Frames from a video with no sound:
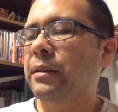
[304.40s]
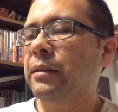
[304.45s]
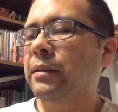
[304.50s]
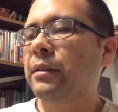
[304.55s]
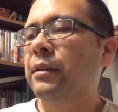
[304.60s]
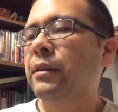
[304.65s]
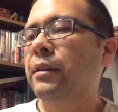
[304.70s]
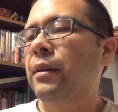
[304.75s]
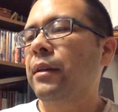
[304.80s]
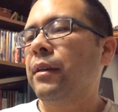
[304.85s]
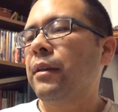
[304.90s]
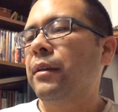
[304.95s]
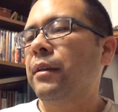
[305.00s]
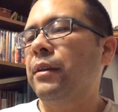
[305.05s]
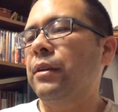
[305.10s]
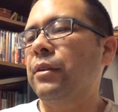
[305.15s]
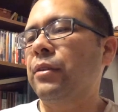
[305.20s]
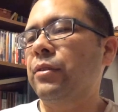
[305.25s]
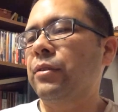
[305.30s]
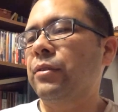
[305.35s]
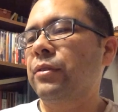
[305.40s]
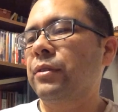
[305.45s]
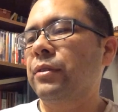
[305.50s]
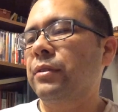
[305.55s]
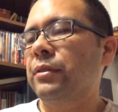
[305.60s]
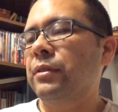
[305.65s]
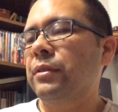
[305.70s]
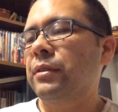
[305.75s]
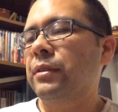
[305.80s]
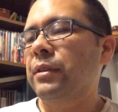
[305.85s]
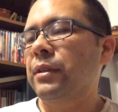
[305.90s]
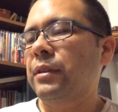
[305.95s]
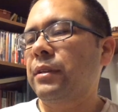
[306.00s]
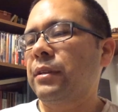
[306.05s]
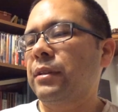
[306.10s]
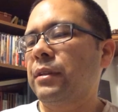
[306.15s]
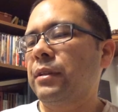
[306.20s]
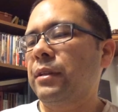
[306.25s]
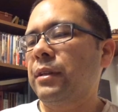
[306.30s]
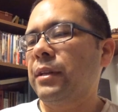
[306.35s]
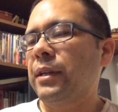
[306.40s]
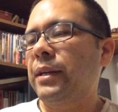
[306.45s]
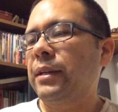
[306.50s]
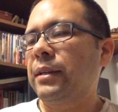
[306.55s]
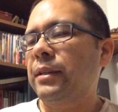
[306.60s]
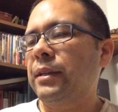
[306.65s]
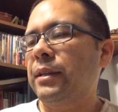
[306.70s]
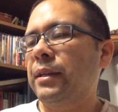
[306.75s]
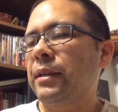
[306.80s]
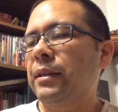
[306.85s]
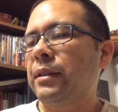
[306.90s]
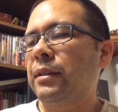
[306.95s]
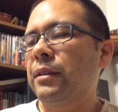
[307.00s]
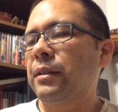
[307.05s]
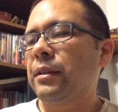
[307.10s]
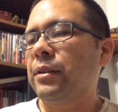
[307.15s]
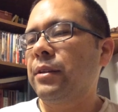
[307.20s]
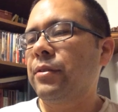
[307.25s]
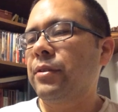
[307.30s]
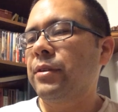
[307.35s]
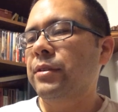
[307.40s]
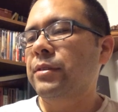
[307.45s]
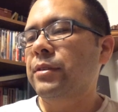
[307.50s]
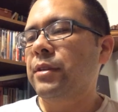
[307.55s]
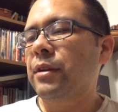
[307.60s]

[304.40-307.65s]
and, you know, lately, the U.S.